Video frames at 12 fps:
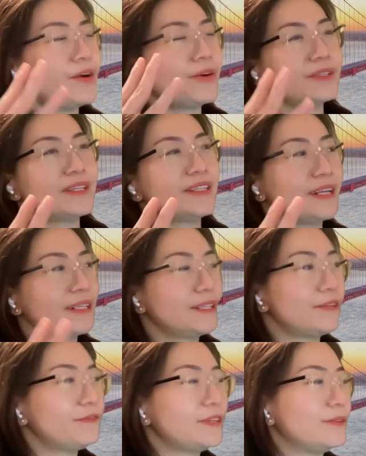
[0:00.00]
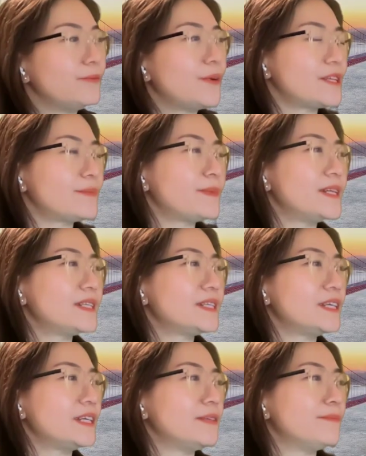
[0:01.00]
alternative
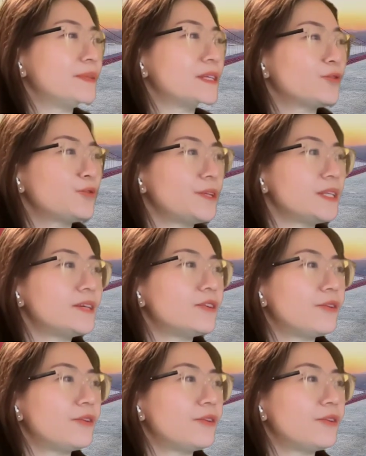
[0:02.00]
investments in pursuit